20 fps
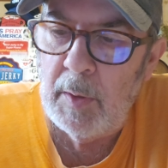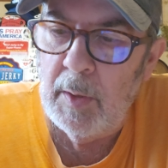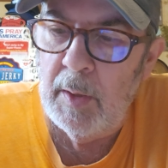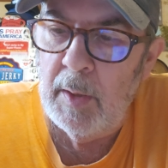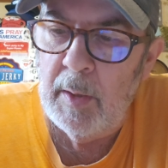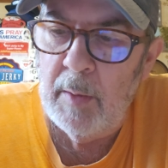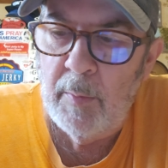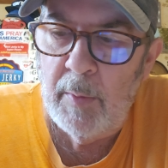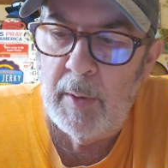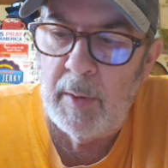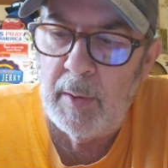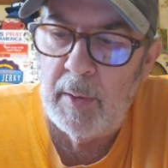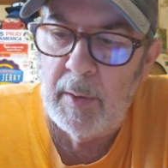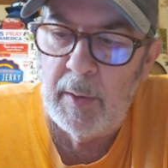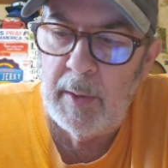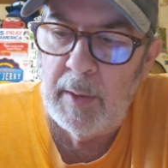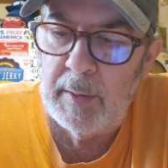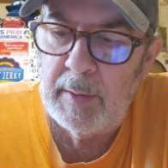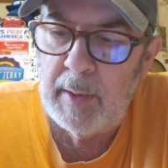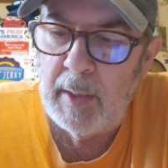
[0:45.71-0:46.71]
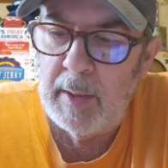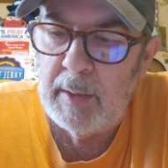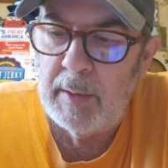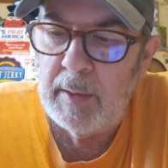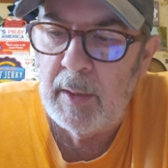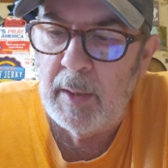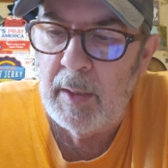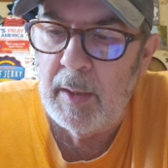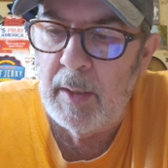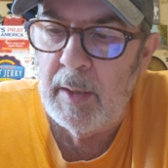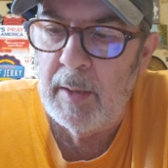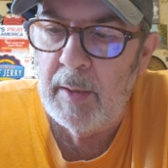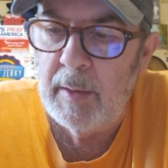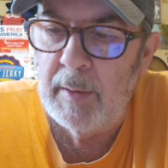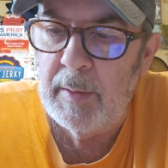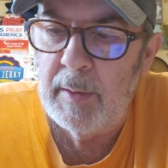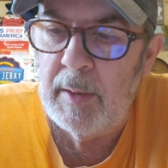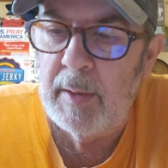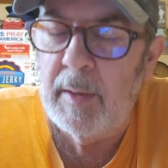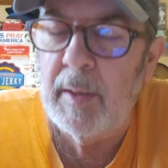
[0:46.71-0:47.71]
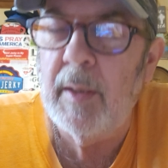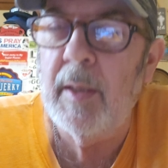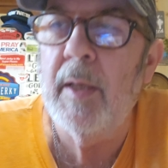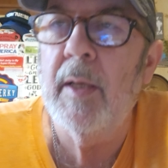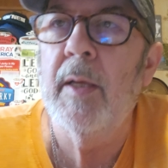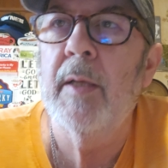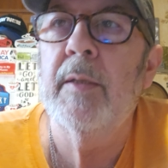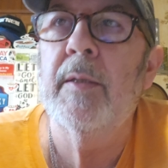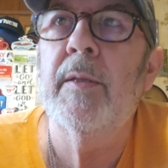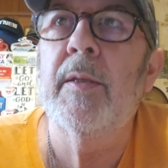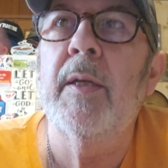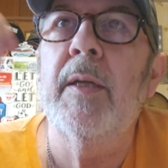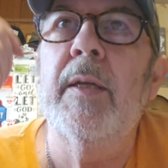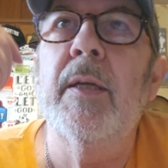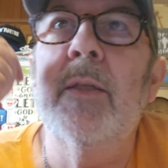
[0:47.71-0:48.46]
anyway, going to get that done, and then I think